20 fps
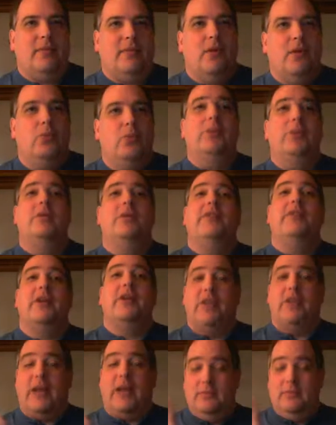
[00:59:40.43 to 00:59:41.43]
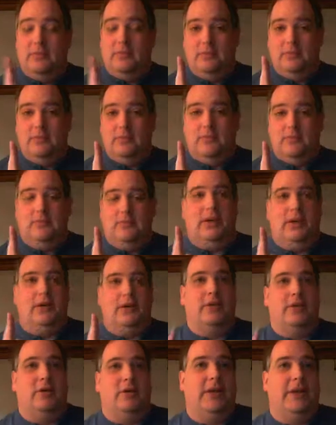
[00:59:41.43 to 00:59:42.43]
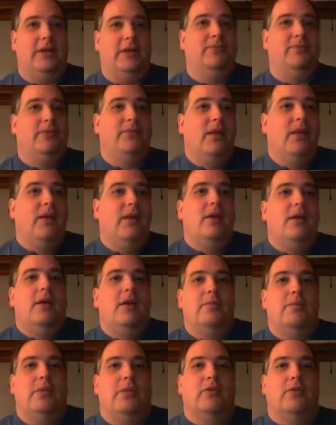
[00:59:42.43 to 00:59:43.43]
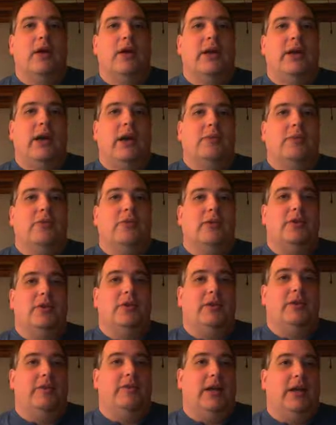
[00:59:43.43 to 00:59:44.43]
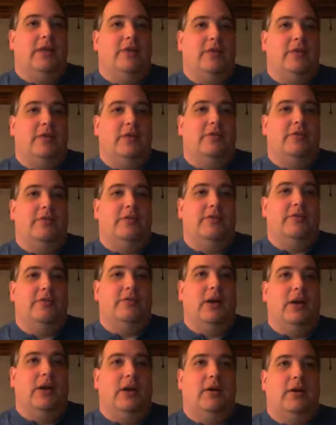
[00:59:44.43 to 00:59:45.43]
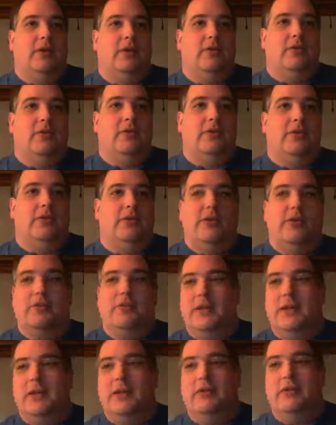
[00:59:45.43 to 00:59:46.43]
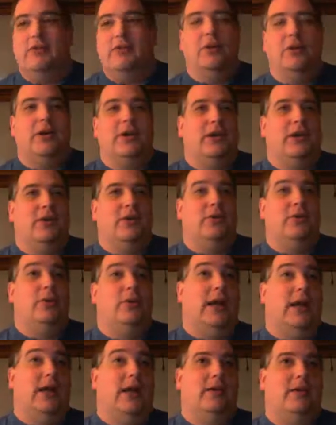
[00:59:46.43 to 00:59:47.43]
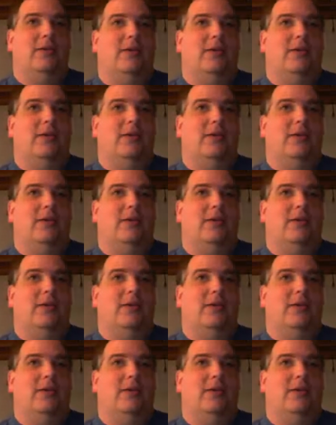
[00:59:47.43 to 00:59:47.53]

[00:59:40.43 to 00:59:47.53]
We will fix that in a little bit, but right now I'm just going to leave it as is, just to see if we can get this working today.